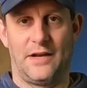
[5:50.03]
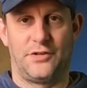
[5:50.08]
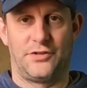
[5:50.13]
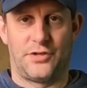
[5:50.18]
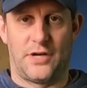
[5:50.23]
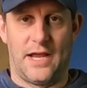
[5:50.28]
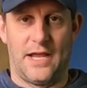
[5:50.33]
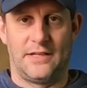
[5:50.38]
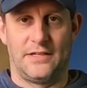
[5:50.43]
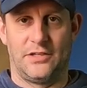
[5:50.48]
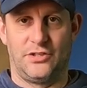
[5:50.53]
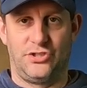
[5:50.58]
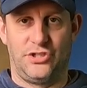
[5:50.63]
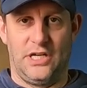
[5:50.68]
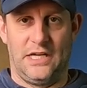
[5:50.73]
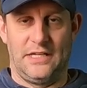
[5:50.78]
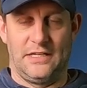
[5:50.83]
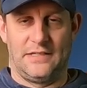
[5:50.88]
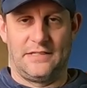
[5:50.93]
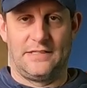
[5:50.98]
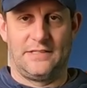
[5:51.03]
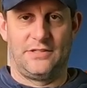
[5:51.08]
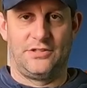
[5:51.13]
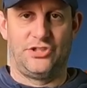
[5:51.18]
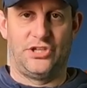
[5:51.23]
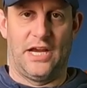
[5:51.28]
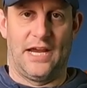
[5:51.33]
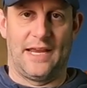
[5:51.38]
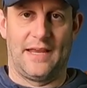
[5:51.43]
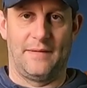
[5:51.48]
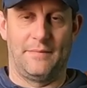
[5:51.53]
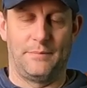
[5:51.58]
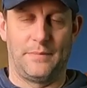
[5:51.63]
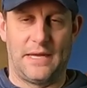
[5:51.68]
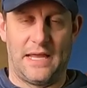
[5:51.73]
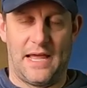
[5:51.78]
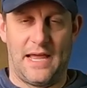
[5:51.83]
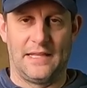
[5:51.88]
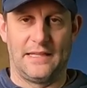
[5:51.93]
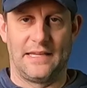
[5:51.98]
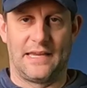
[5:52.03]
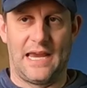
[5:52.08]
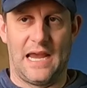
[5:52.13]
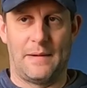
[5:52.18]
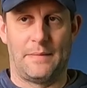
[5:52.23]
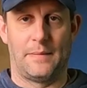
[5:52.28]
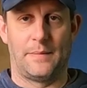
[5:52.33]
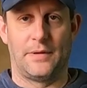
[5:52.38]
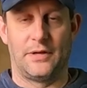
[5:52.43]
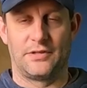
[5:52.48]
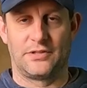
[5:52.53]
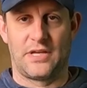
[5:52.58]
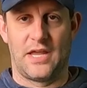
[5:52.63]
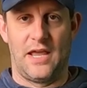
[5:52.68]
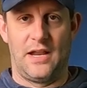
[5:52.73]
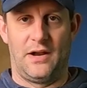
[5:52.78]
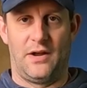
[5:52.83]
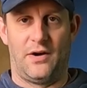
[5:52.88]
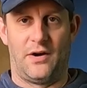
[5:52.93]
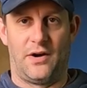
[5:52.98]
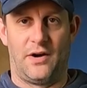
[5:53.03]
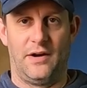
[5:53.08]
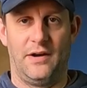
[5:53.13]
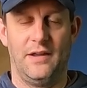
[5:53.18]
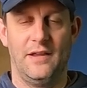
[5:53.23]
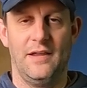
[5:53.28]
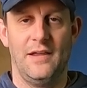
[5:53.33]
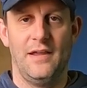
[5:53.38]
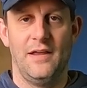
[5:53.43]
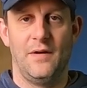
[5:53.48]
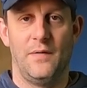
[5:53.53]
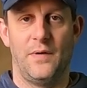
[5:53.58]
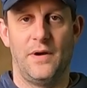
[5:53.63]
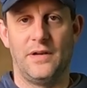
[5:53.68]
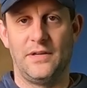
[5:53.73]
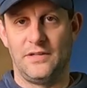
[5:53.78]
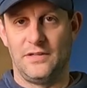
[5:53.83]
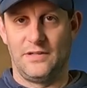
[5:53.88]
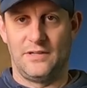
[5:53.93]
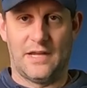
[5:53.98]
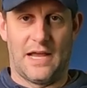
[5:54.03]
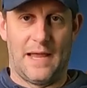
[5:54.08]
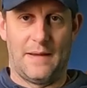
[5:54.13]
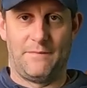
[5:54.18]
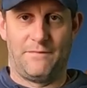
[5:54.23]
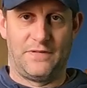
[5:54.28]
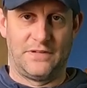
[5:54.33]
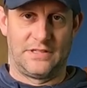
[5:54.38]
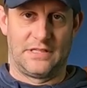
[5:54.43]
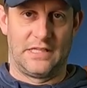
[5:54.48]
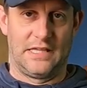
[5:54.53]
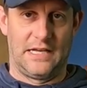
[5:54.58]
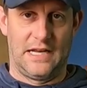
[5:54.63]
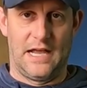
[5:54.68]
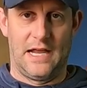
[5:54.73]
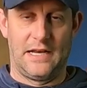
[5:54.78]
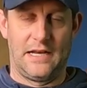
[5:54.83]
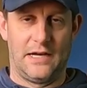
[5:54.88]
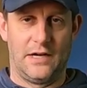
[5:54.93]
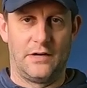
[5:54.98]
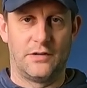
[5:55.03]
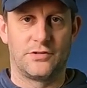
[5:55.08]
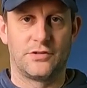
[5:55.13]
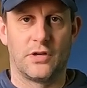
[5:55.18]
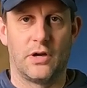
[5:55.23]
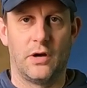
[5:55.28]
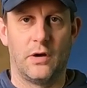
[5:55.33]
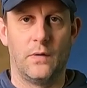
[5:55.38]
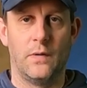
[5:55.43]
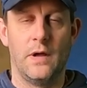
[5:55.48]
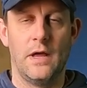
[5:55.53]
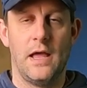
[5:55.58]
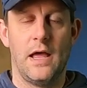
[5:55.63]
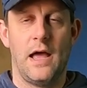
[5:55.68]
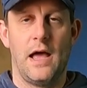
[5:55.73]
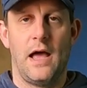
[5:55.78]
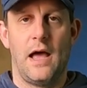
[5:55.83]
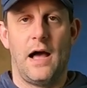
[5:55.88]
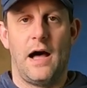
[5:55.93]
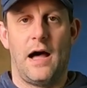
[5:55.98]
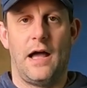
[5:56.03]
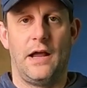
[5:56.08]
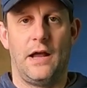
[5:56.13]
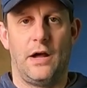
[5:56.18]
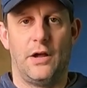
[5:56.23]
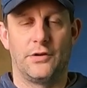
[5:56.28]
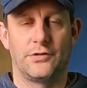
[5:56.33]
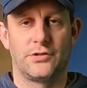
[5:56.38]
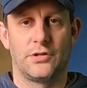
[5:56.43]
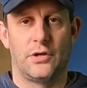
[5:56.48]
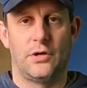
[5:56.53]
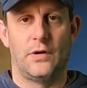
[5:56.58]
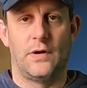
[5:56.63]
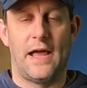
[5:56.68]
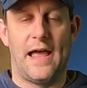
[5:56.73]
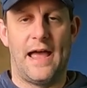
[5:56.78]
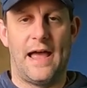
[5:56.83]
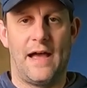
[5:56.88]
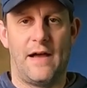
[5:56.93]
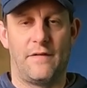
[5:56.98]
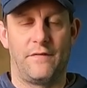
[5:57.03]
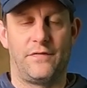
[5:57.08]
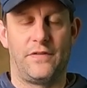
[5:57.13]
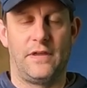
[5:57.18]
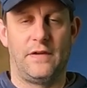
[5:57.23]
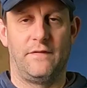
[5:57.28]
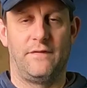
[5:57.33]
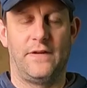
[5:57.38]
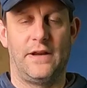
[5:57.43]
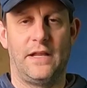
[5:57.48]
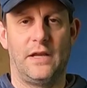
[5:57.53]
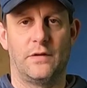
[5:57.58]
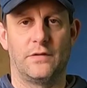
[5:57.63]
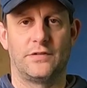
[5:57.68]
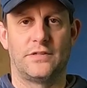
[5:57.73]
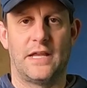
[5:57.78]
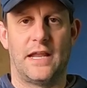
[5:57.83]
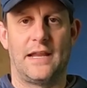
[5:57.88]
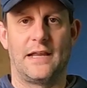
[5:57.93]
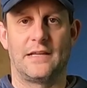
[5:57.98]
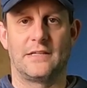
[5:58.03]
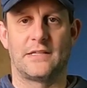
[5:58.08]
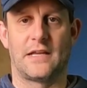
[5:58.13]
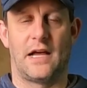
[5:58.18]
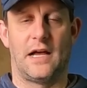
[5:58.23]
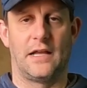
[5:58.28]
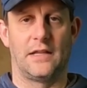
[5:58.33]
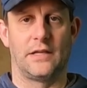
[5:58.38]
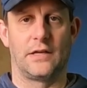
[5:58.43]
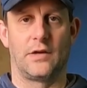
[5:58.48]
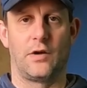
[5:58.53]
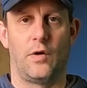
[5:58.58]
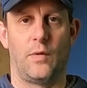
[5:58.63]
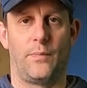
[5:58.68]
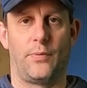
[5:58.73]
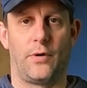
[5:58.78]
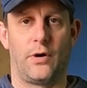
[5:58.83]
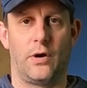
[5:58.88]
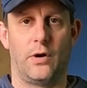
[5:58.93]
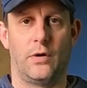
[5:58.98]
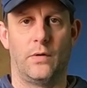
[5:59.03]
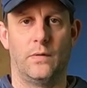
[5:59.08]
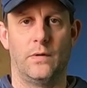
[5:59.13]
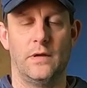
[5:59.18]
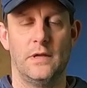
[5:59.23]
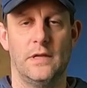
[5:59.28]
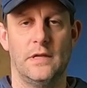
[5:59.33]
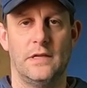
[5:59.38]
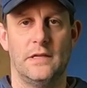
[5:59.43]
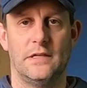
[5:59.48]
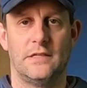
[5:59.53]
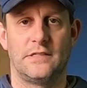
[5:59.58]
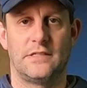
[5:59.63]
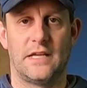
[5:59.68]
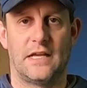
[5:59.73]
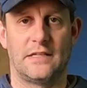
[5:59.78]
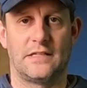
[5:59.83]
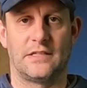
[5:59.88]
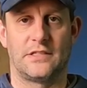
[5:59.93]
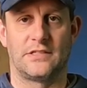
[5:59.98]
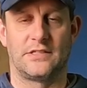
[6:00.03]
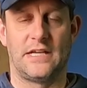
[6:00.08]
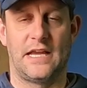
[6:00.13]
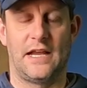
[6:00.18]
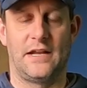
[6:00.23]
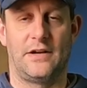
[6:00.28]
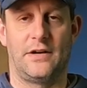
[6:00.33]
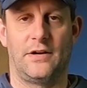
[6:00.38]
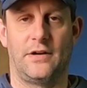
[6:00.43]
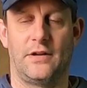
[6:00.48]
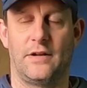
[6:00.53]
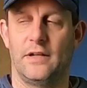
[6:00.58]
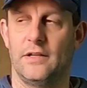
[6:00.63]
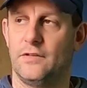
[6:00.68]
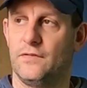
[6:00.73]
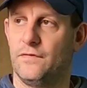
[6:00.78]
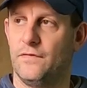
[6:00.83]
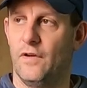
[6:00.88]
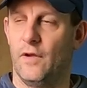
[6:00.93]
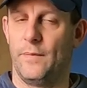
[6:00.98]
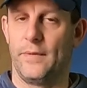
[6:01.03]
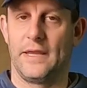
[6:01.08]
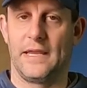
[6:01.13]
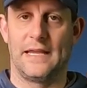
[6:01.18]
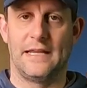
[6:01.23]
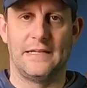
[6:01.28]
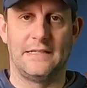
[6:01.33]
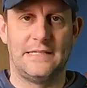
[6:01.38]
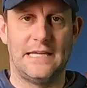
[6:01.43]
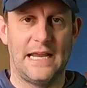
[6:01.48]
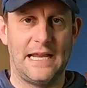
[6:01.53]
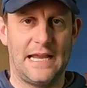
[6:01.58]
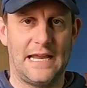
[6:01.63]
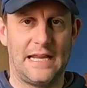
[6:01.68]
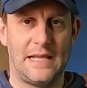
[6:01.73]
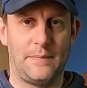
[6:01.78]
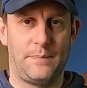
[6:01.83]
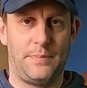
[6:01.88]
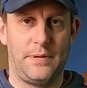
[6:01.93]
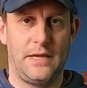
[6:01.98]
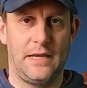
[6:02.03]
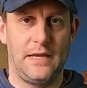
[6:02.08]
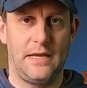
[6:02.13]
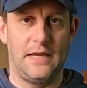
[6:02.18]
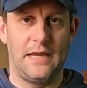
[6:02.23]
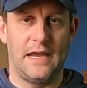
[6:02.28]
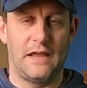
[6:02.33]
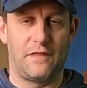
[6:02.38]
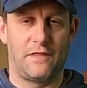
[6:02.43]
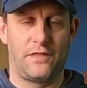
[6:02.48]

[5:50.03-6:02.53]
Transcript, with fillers: of tried to cheat and check it behind the camera, but it's kind of hard when I'm physically not here. So I also have the video settings on the GoPro set to standard. It's filming in ten eighty p at